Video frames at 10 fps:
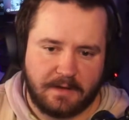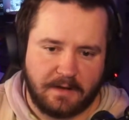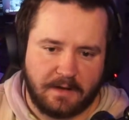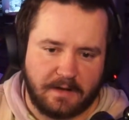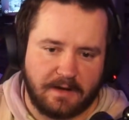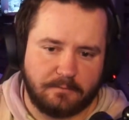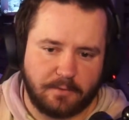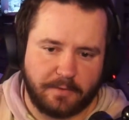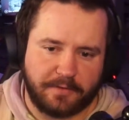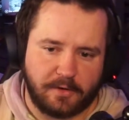Row
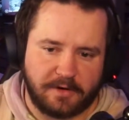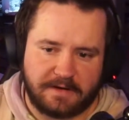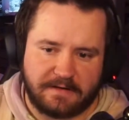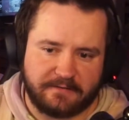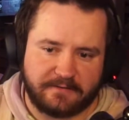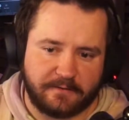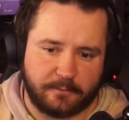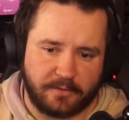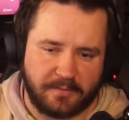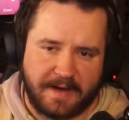30 doesn't
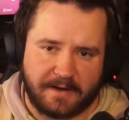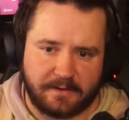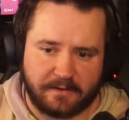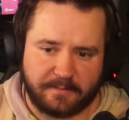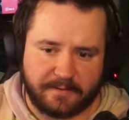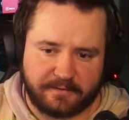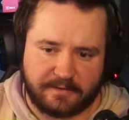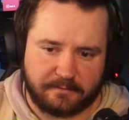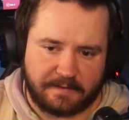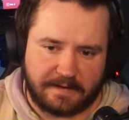really matter, especially
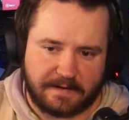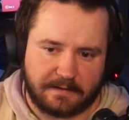in rating.